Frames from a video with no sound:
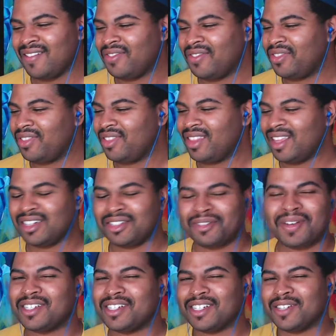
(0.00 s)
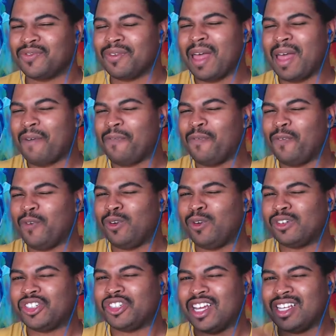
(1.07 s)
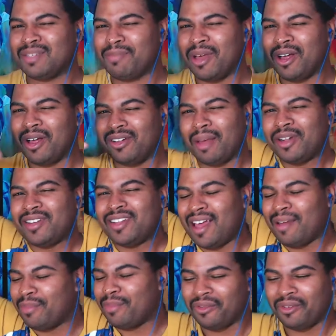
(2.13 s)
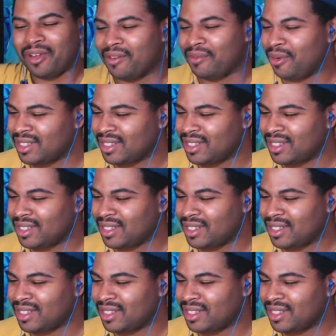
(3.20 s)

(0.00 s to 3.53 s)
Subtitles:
The transition from that full chest belt up into that beautiful head voice.